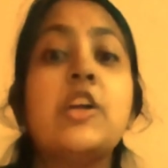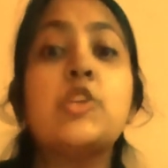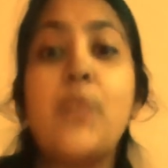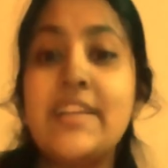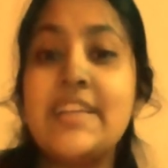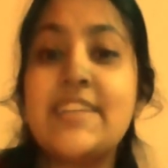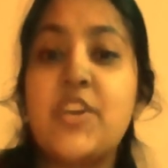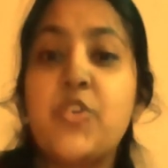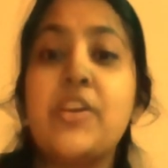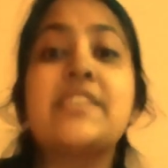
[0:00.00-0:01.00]
20
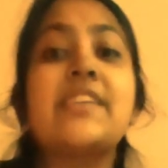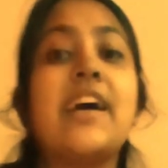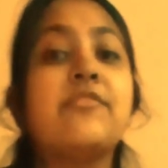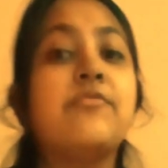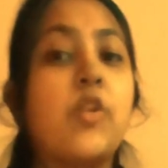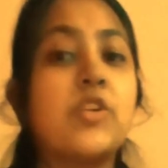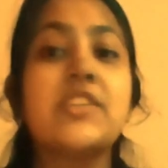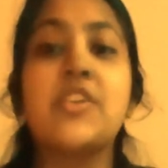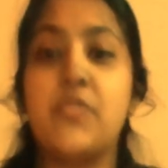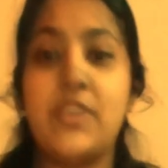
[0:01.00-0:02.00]
degrees and 40
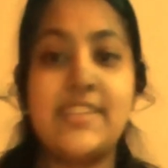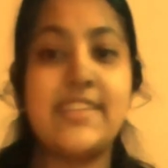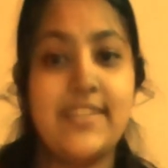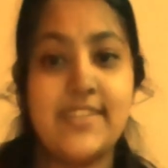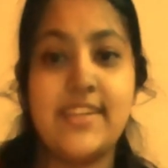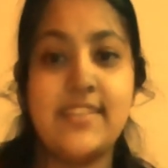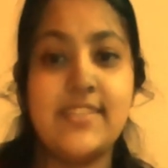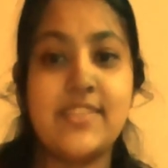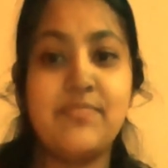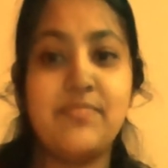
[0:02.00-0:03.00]
degrees
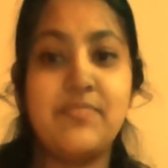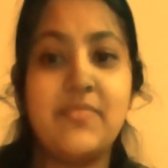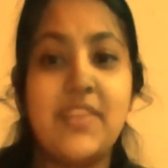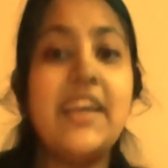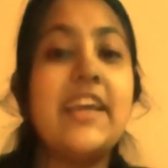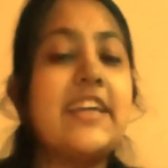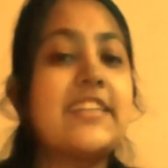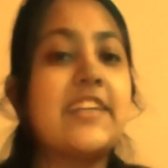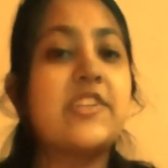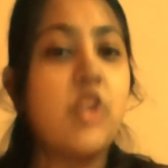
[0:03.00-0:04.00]
Celsius. It
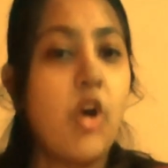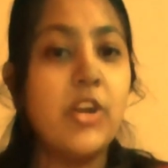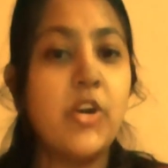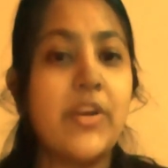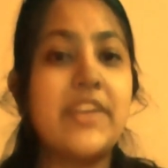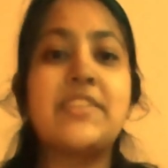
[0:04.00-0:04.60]
can tolerate